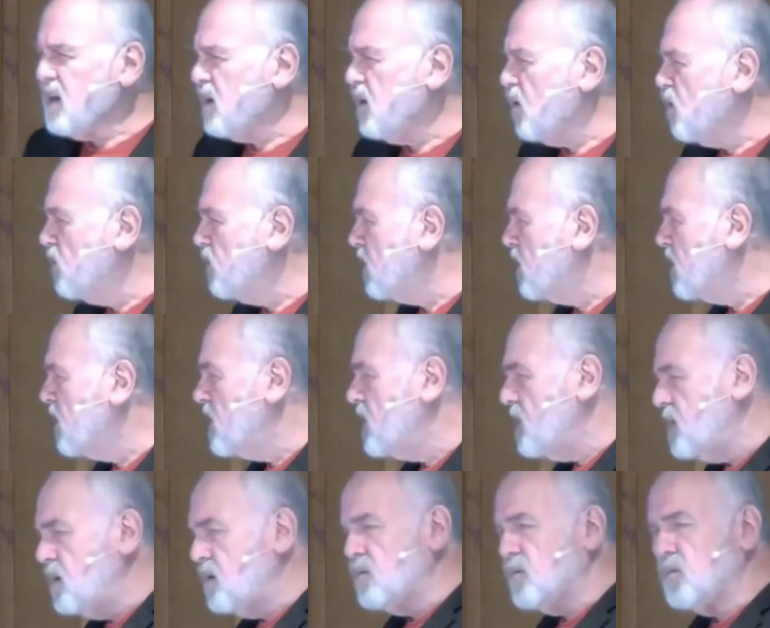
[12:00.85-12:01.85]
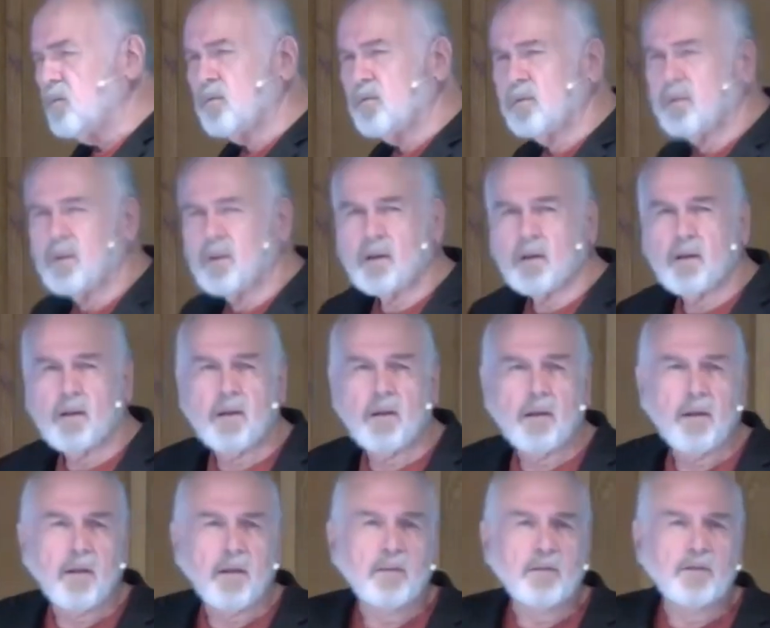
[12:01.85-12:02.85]
over heels.
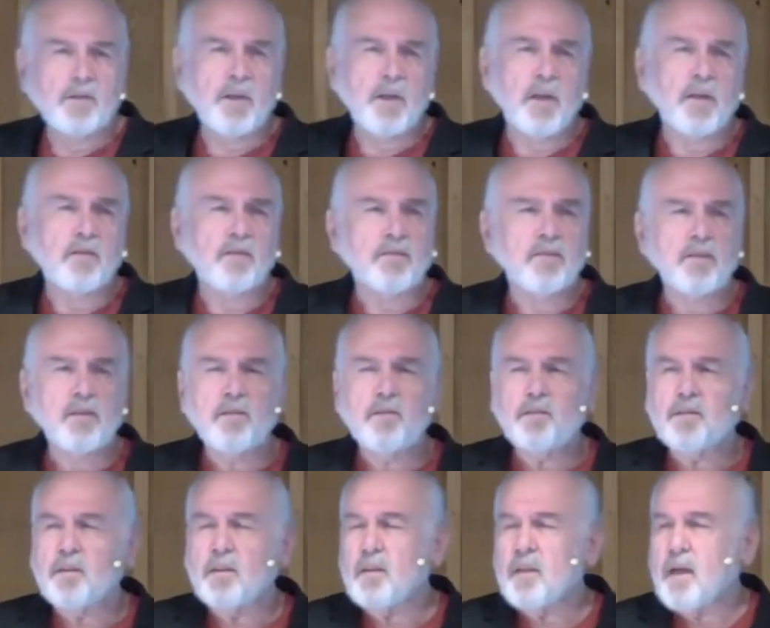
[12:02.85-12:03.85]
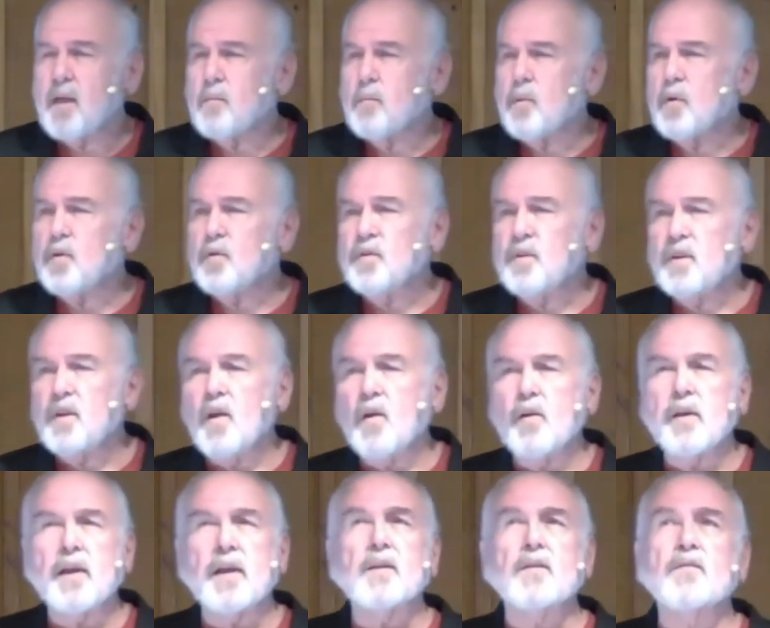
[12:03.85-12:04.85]
Just, you see that person, all
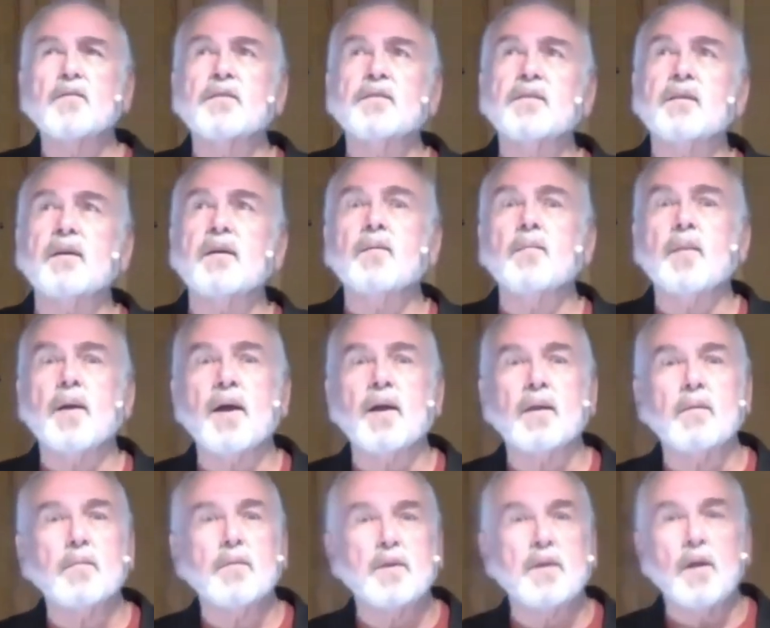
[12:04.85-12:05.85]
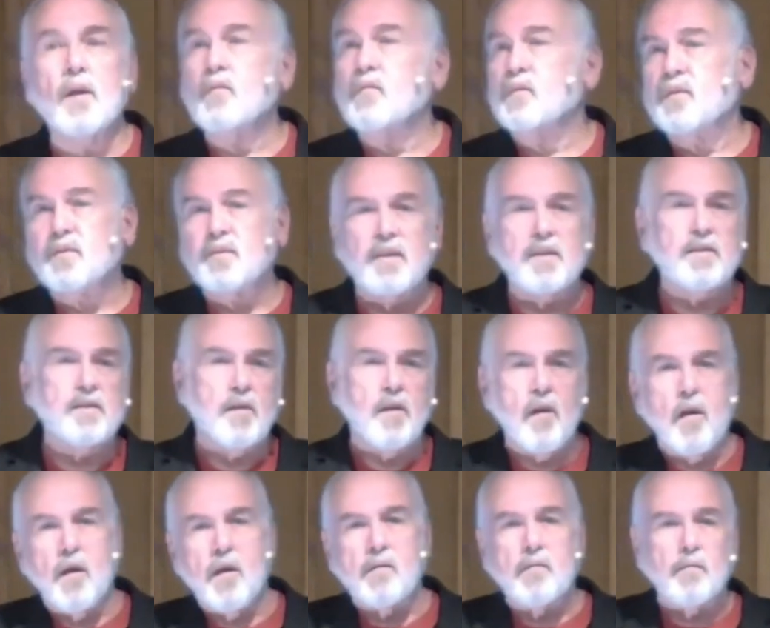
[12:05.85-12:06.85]
you got to do is think about them, and all of a sudden your
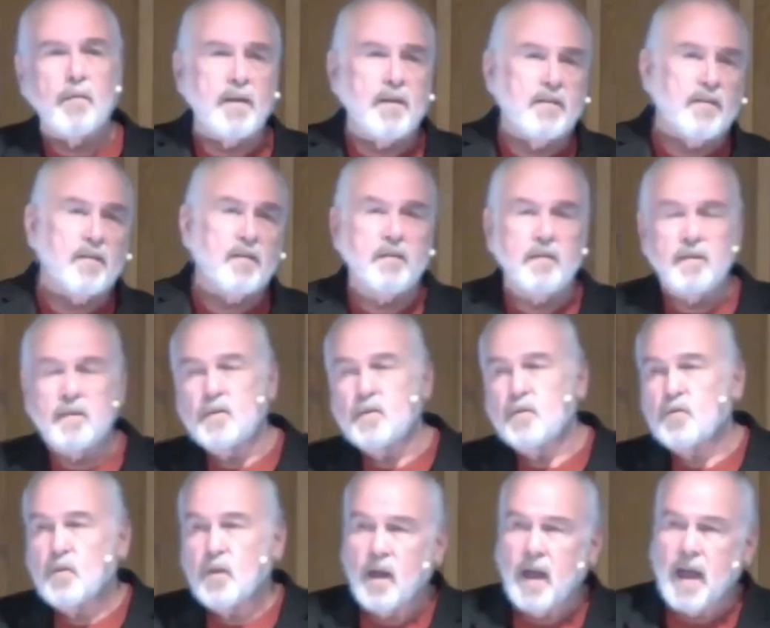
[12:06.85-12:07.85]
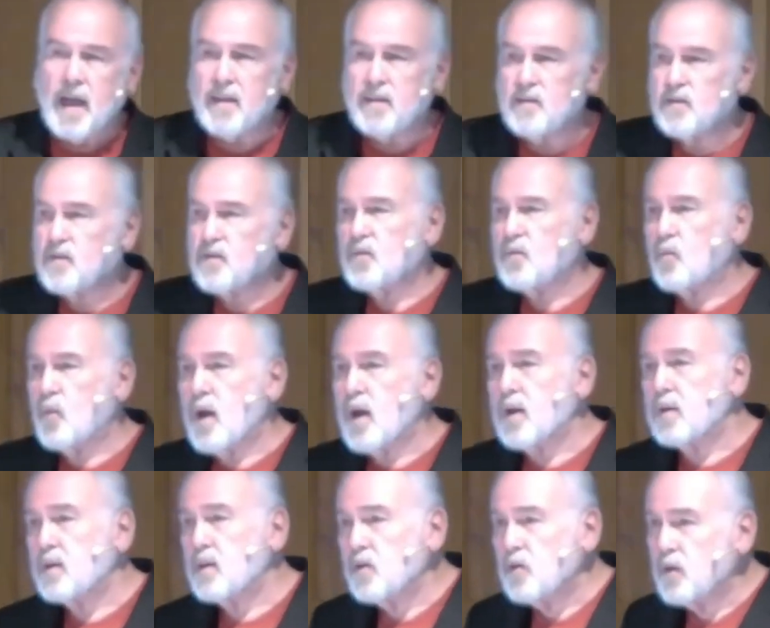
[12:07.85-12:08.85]
heart races and your hands
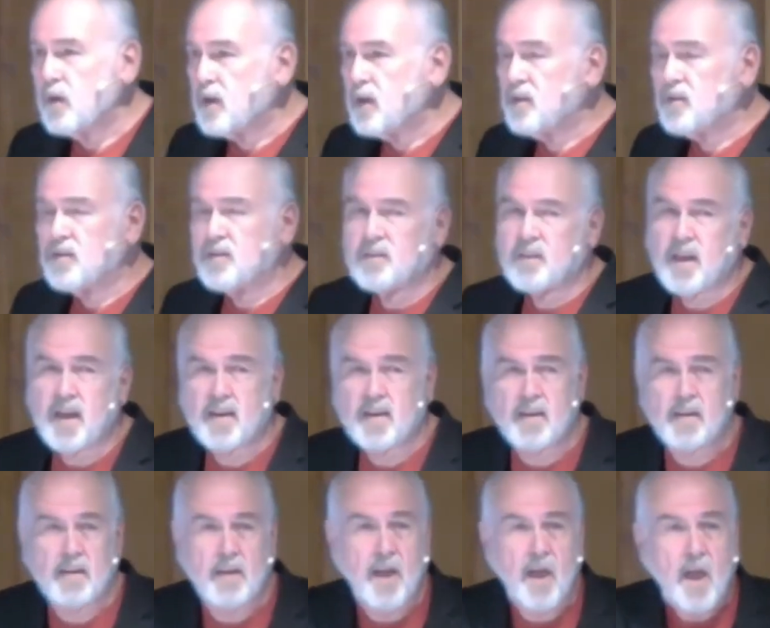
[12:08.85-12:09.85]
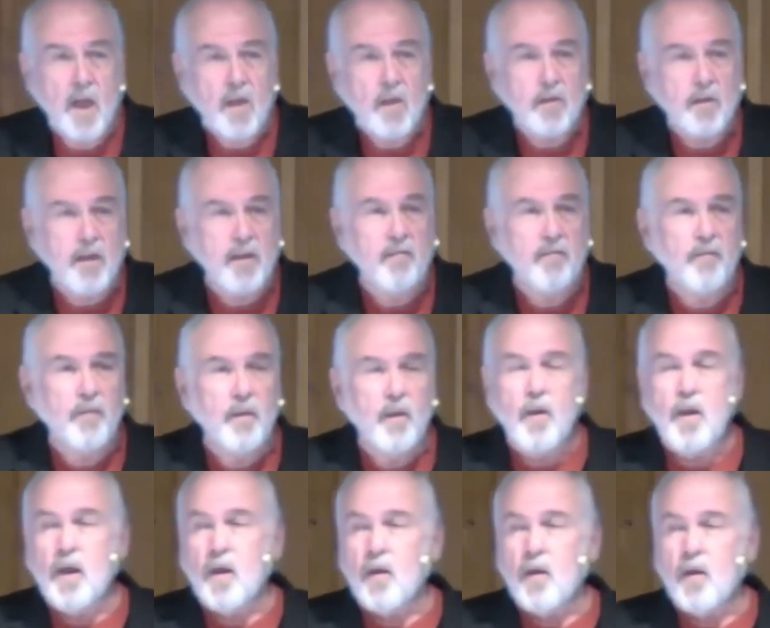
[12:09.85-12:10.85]
sweat and you get excited. You can't
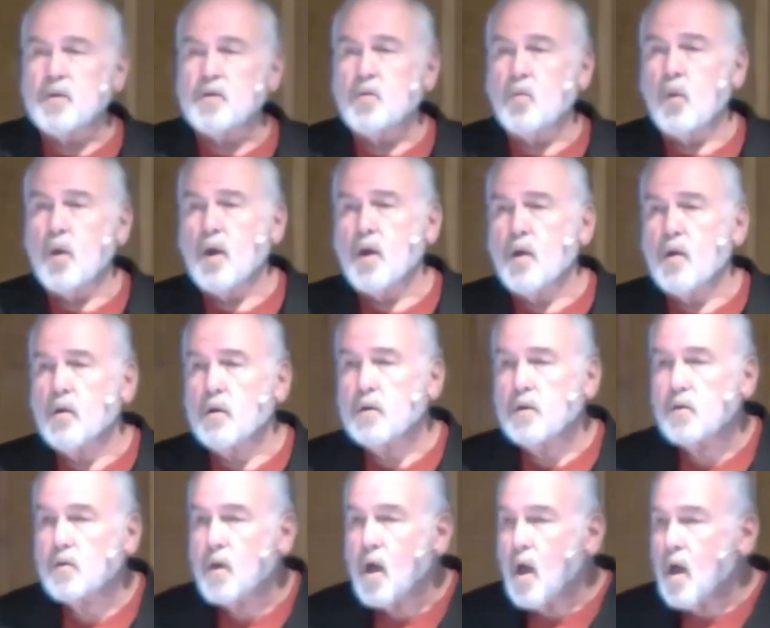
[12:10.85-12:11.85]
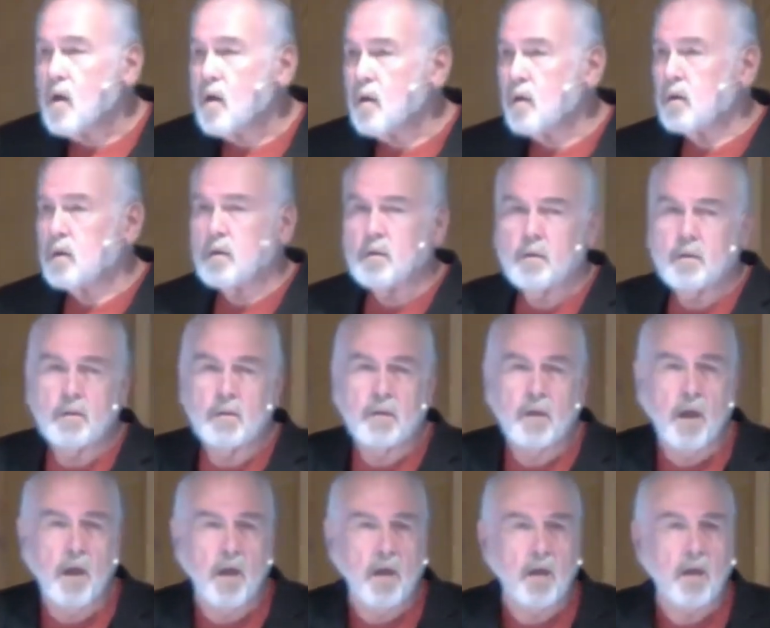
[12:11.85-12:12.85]
figure out what to wear and
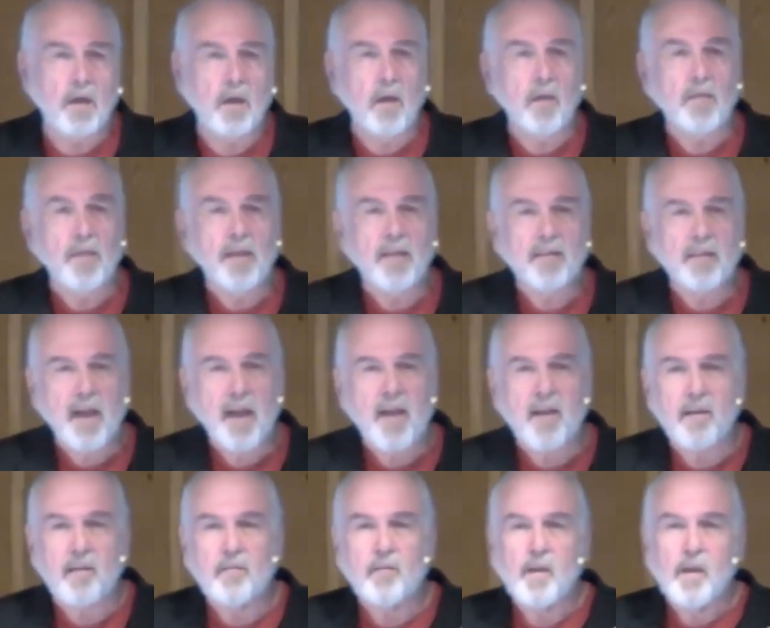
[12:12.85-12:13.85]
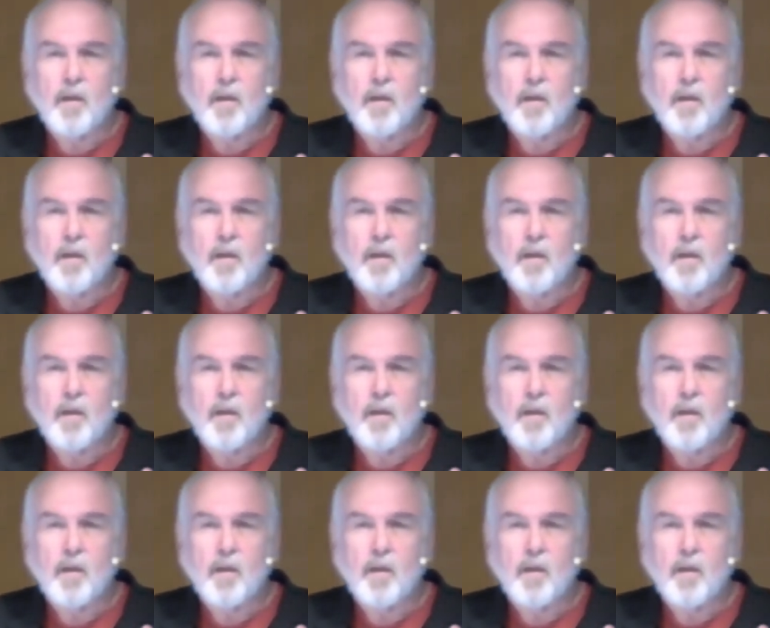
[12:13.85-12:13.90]
all that kind